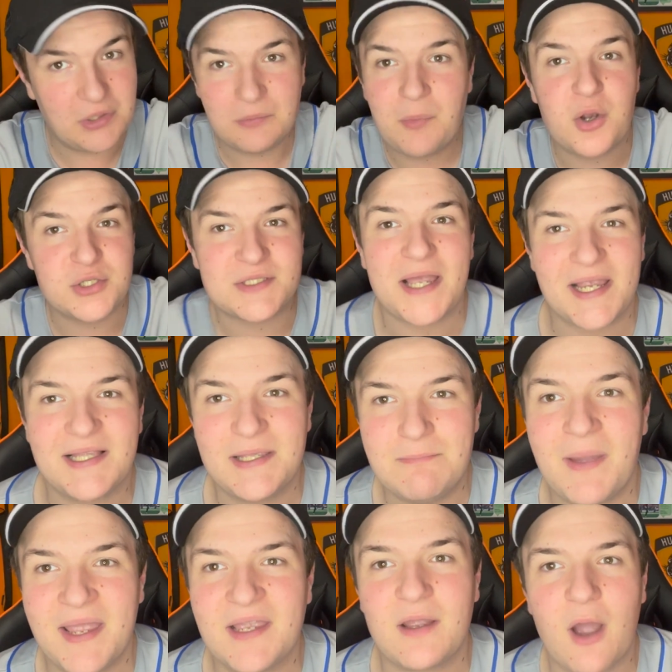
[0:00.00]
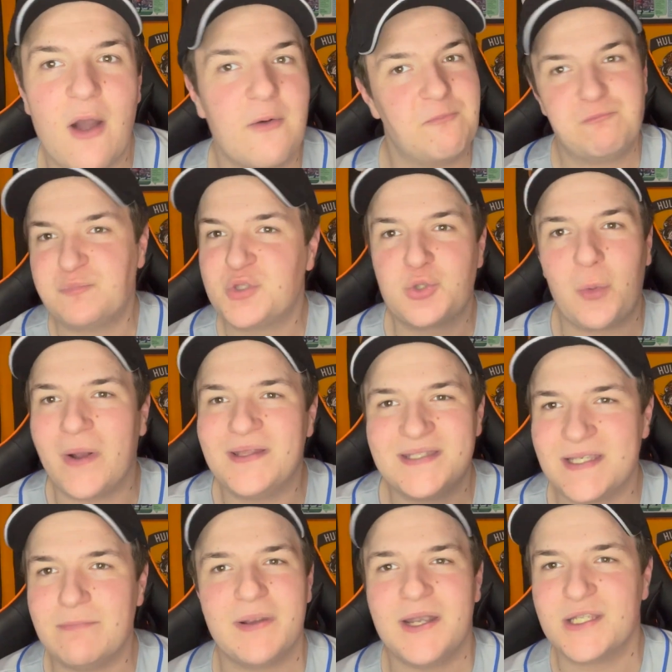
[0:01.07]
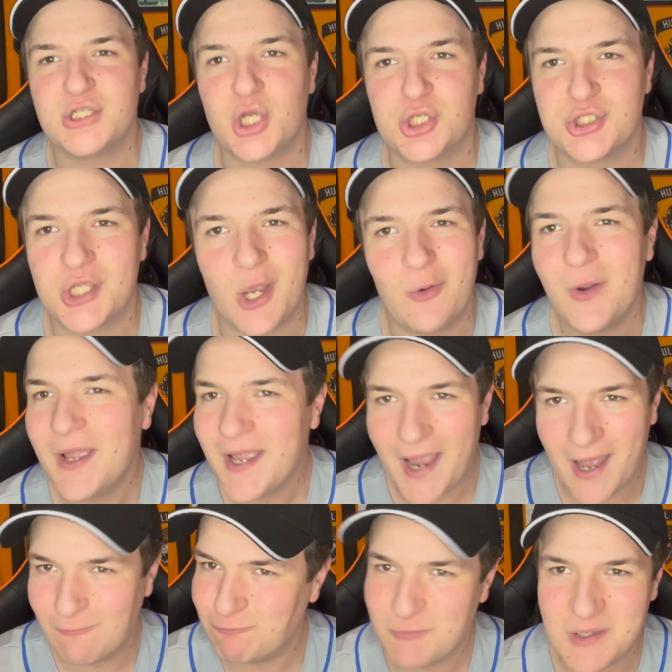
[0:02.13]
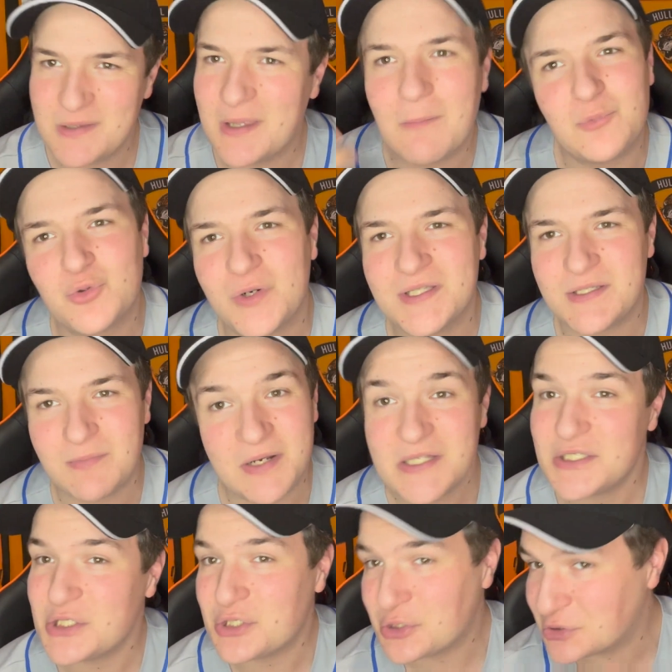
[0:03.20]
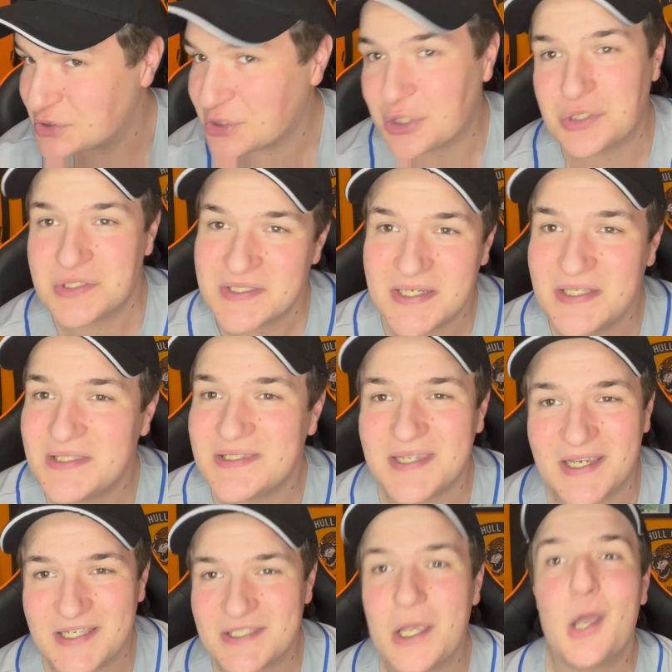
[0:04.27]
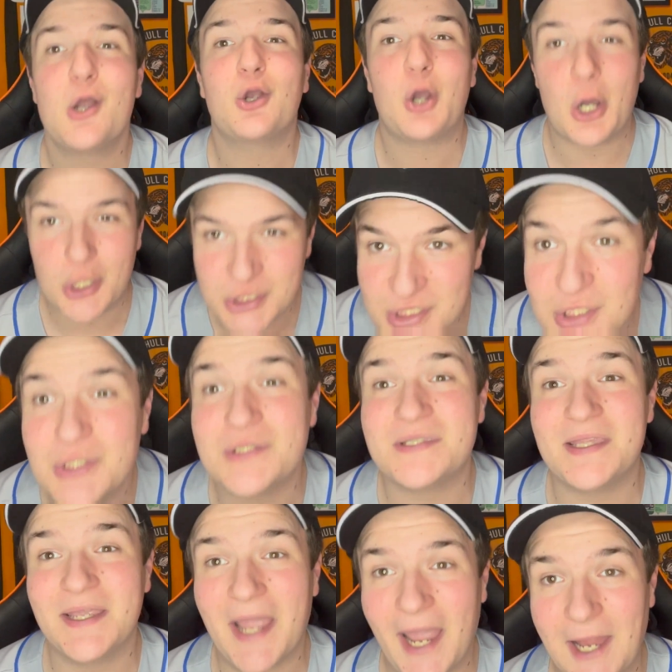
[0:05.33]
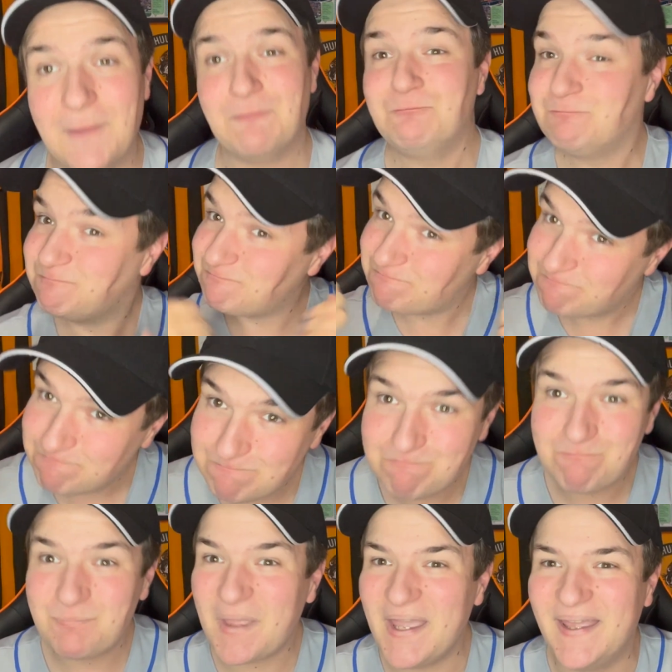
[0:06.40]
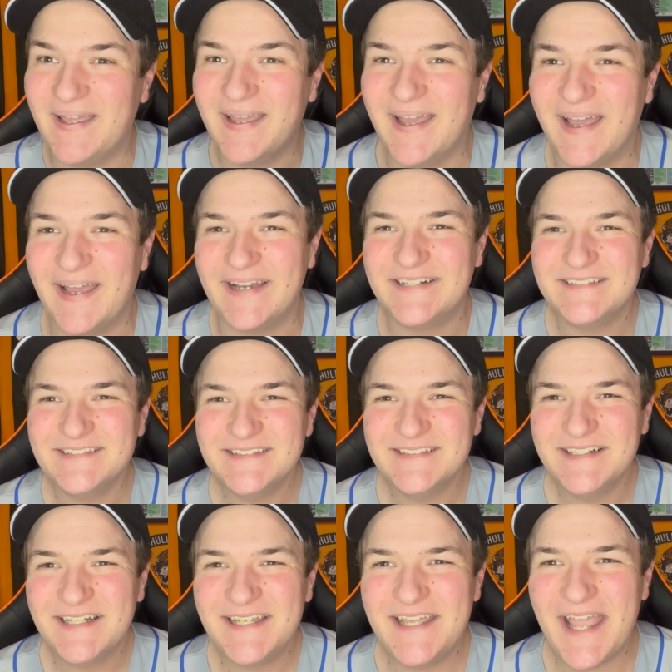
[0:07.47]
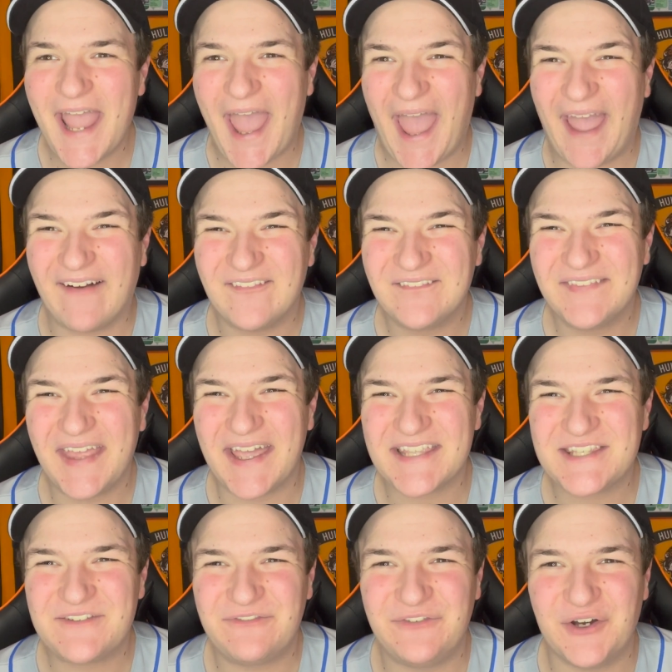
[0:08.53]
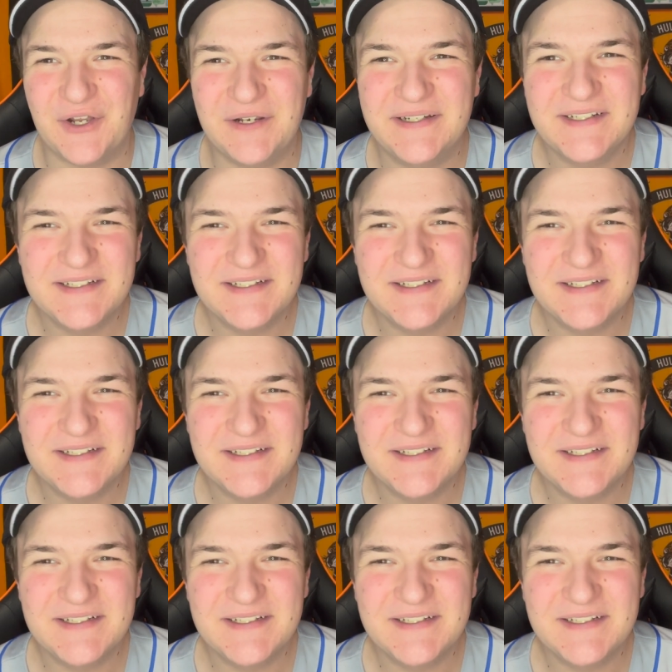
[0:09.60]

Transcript: most likely make 20 minutes or so. And in them 20 minutes, he could concede 6, costing us the game. Yeah, that's fun.